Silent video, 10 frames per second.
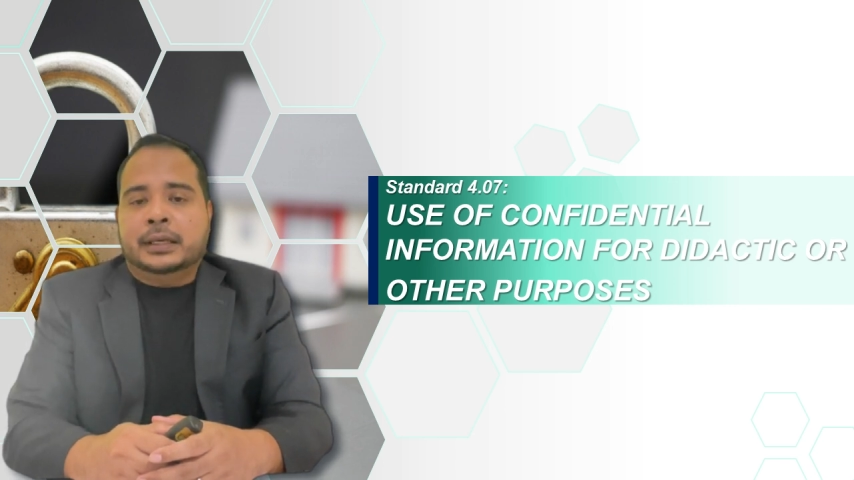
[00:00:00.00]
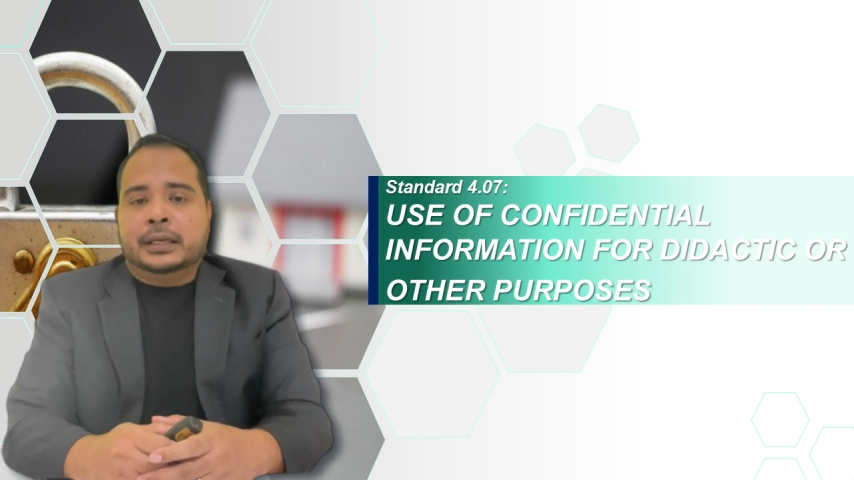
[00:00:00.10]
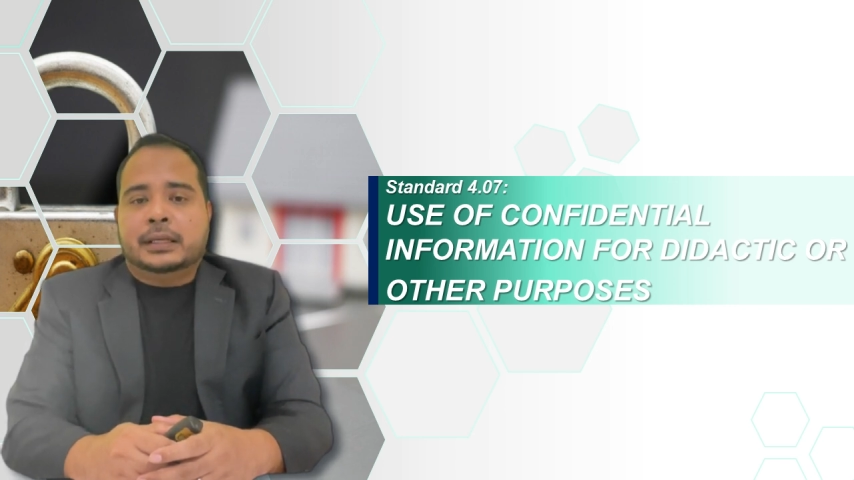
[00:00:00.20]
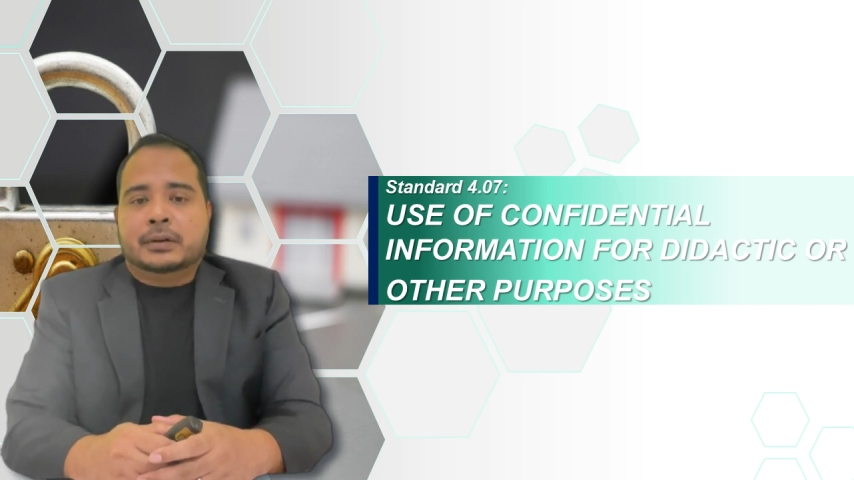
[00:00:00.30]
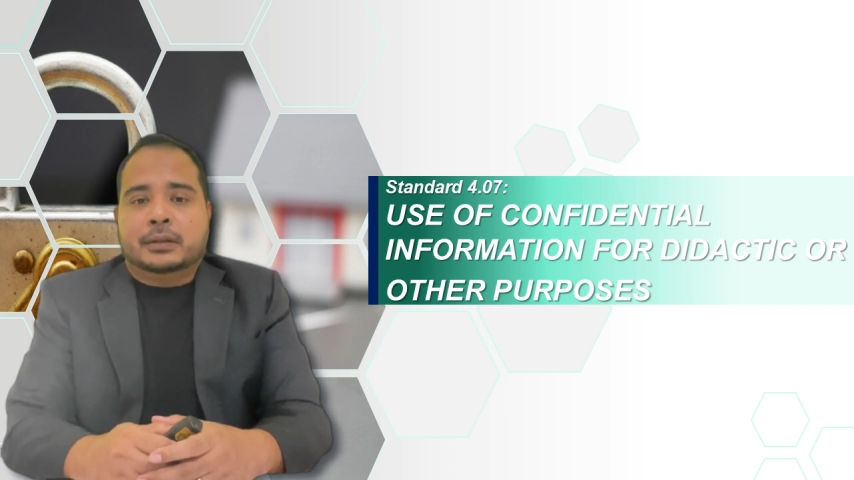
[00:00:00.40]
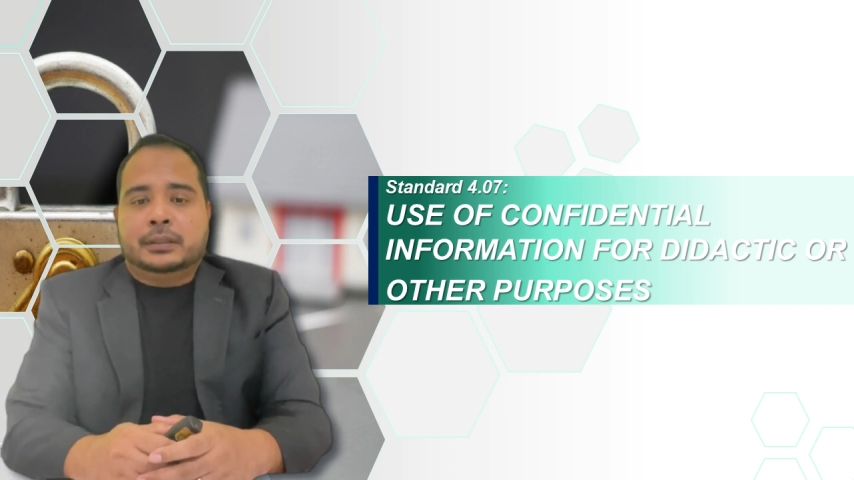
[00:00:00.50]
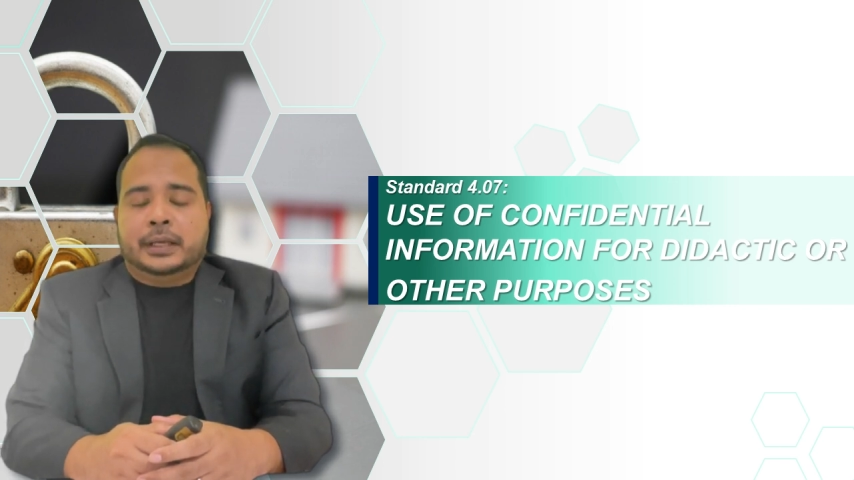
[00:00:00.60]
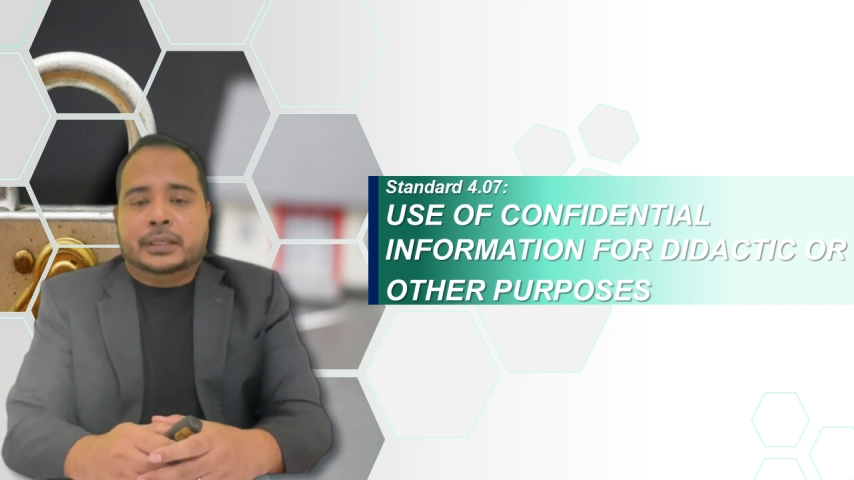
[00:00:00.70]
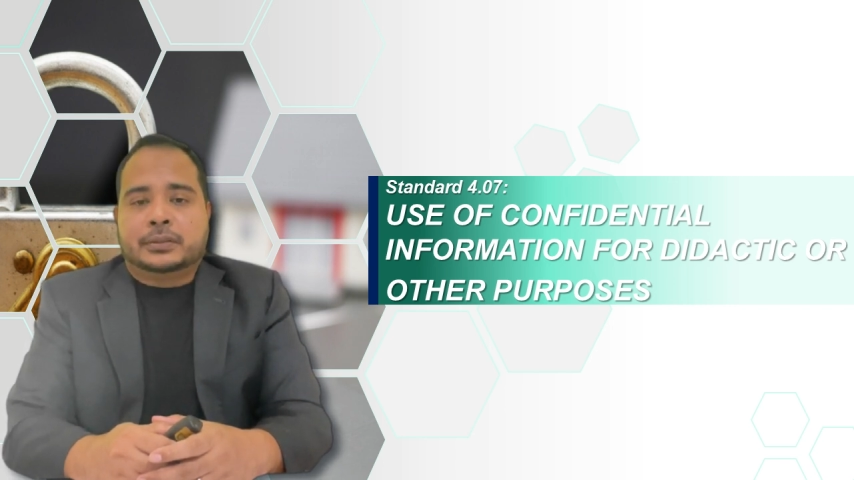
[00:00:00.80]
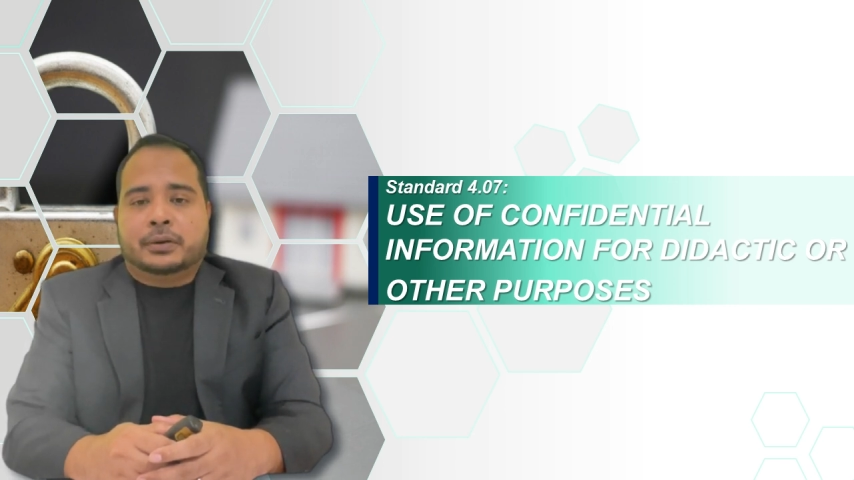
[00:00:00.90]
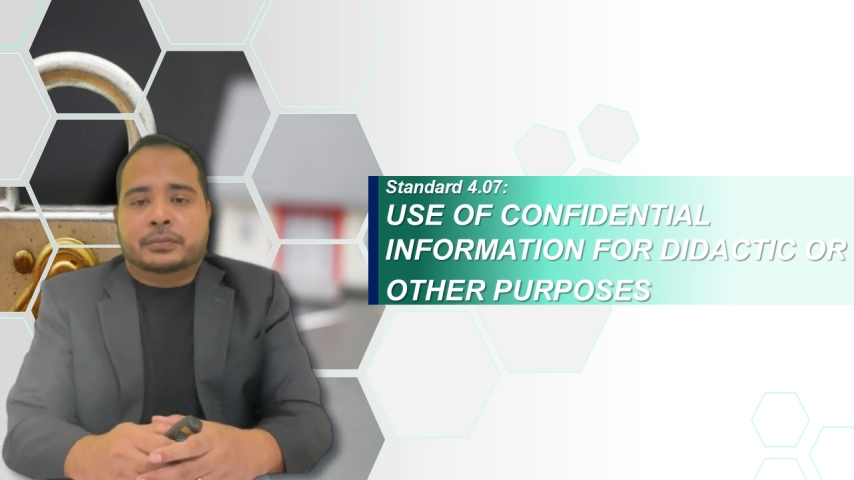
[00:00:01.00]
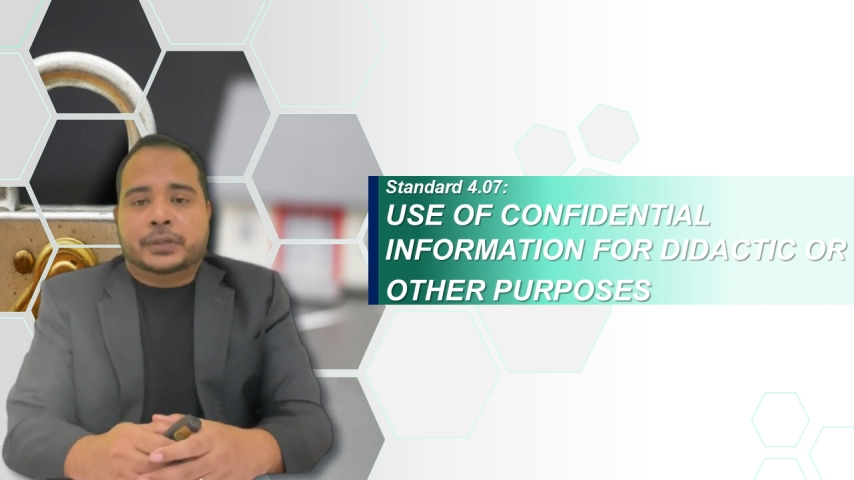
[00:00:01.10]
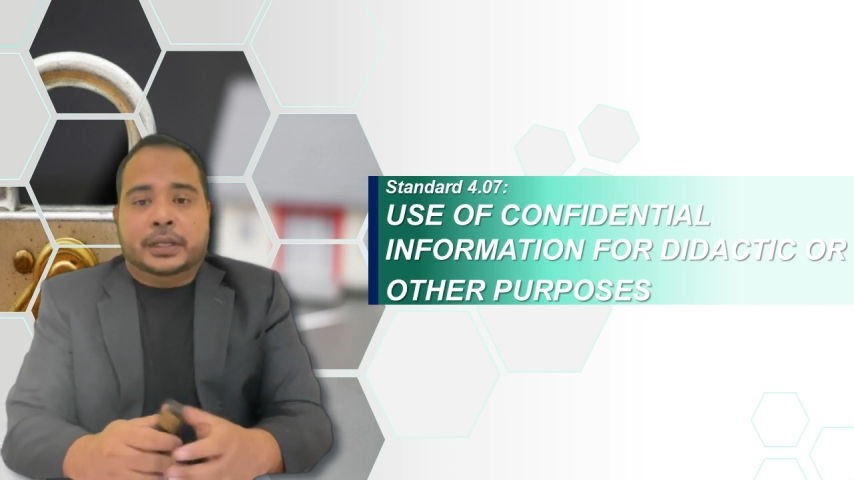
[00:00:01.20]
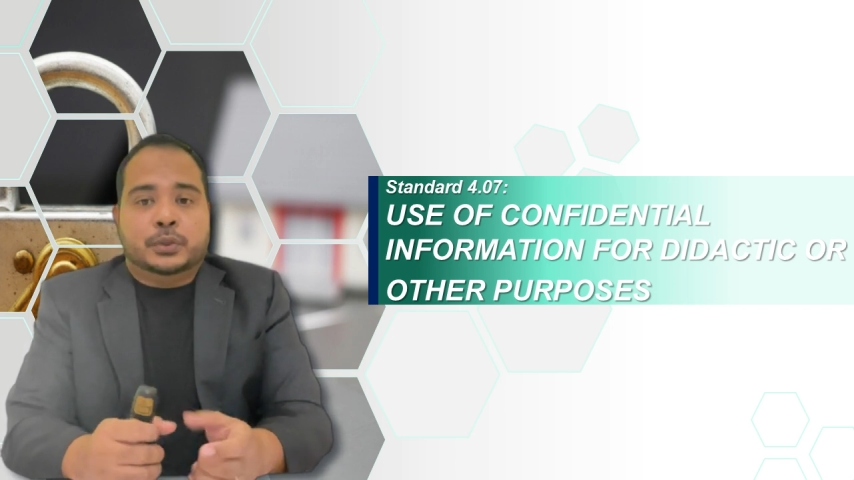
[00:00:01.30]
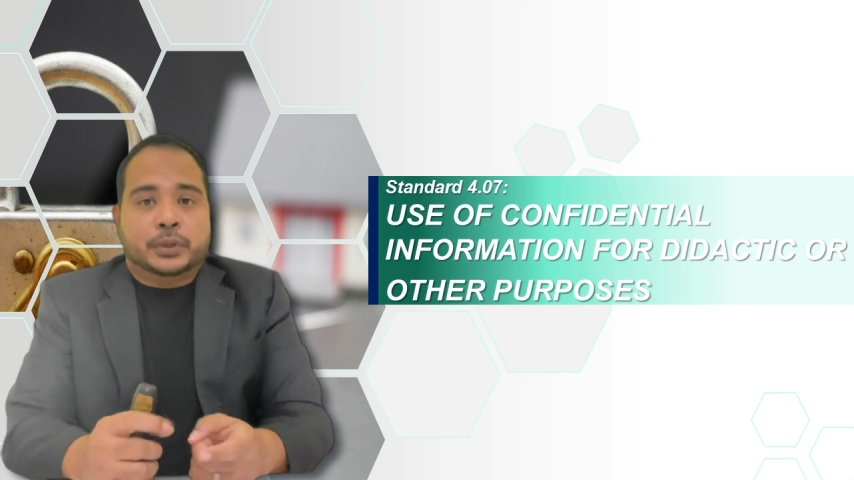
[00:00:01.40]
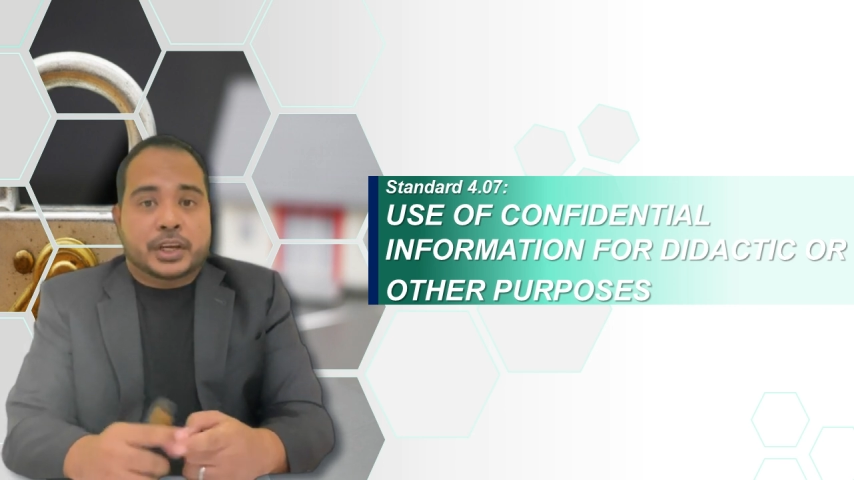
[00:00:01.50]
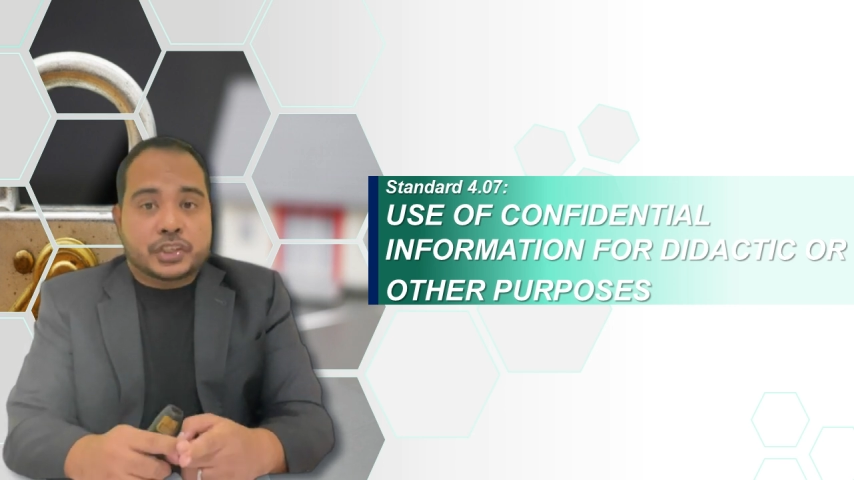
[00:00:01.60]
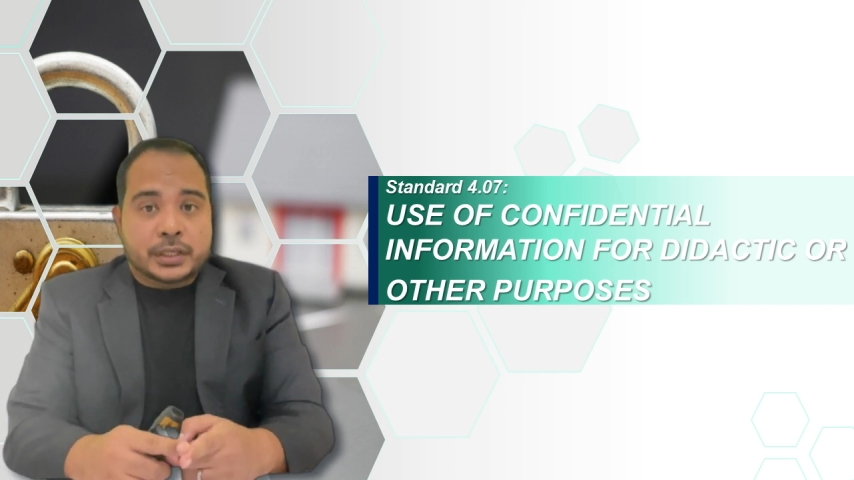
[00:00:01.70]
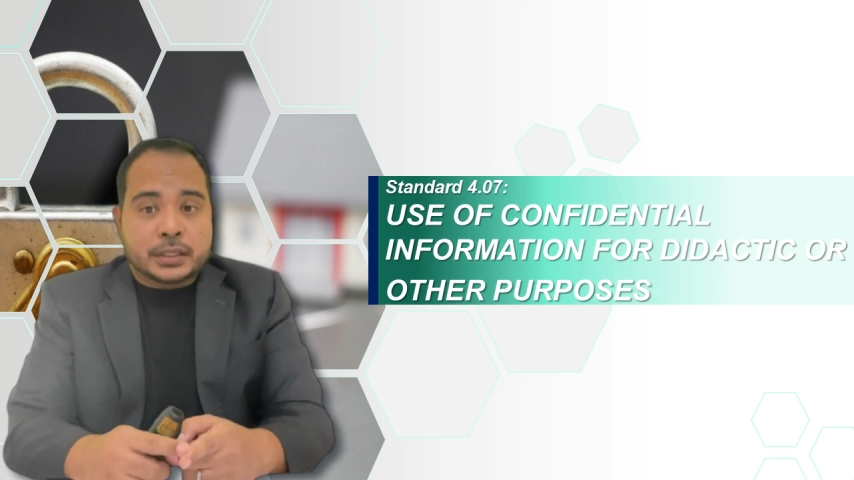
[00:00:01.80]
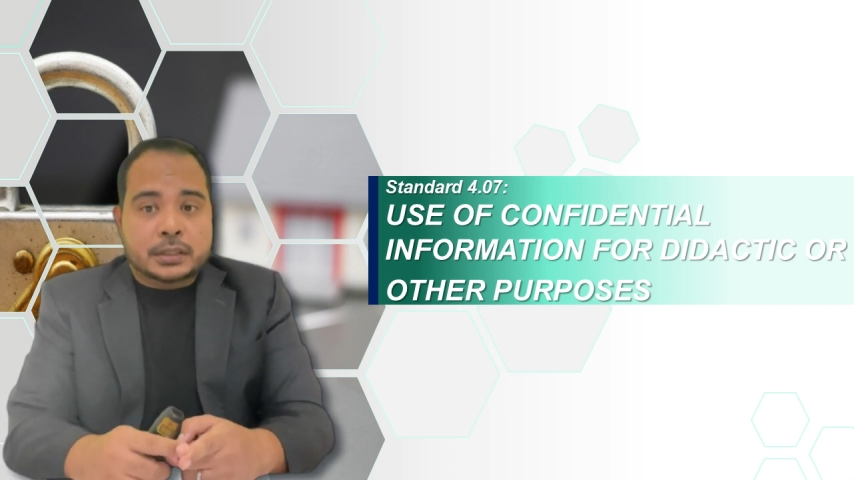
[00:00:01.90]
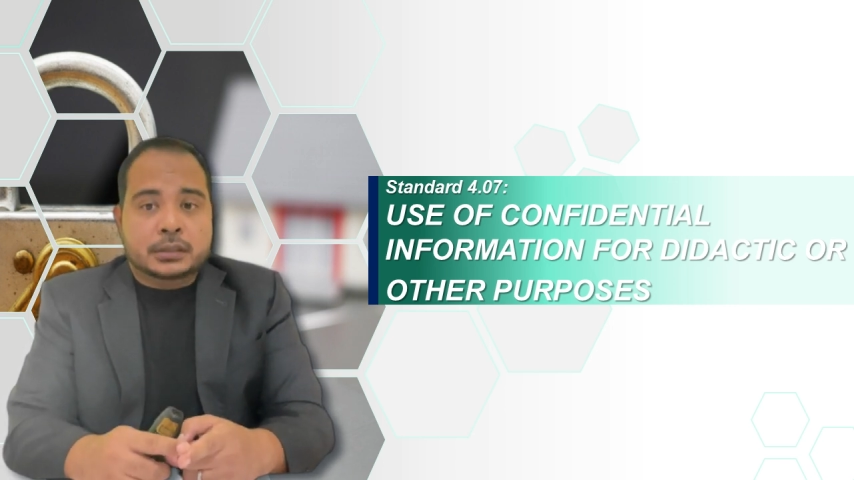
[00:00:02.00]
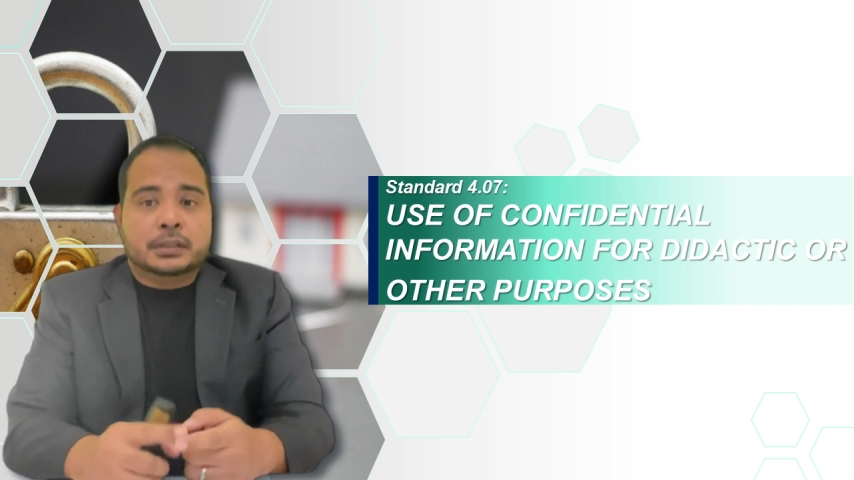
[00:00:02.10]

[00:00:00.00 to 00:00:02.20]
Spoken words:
in the context of educational,